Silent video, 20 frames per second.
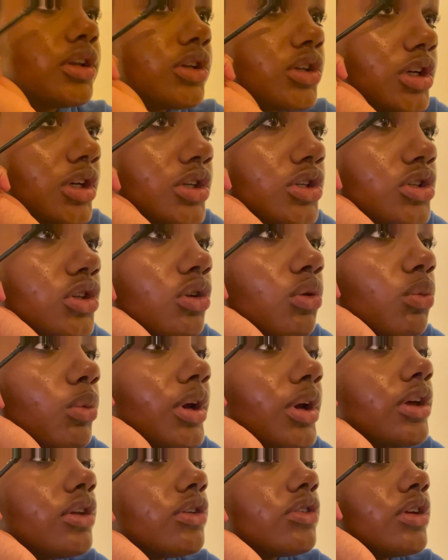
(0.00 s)
to change their
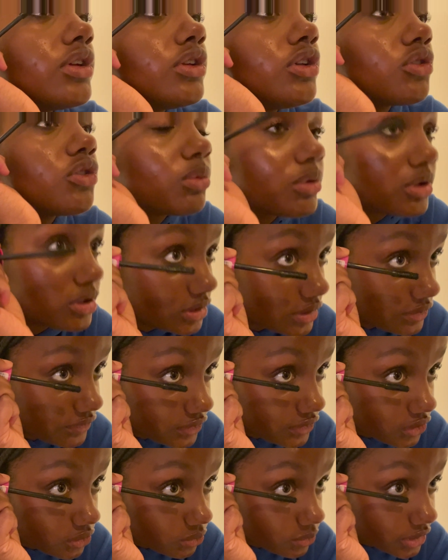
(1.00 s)
ways. They just want to live
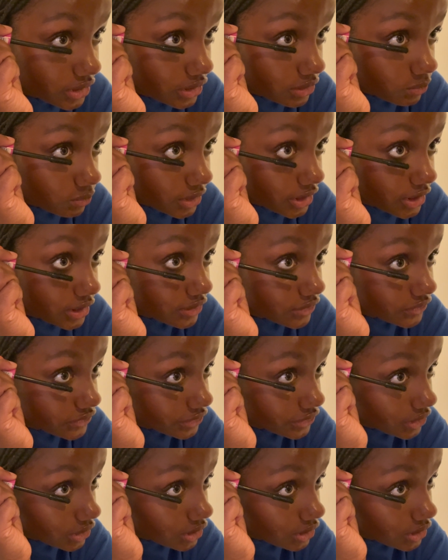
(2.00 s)
in their wicked ways.